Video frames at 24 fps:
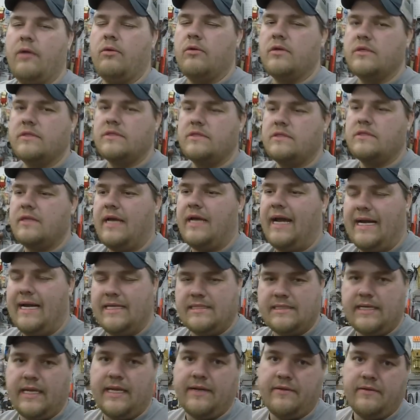was
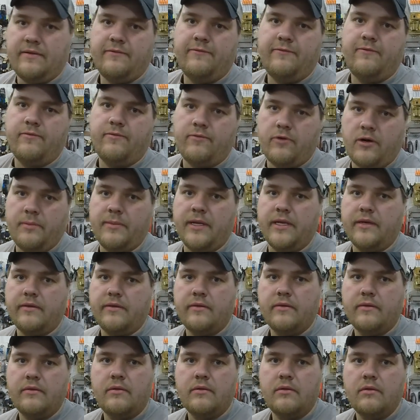asking from it.
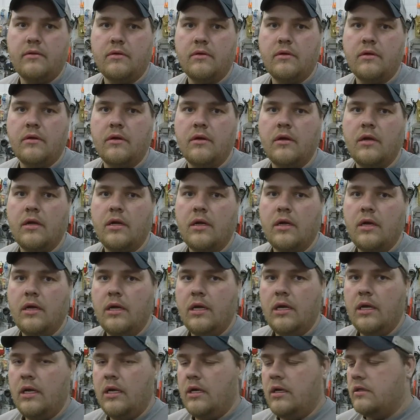
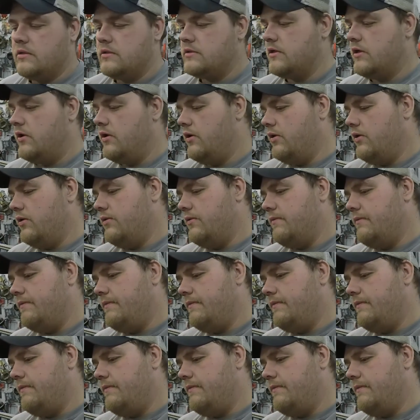So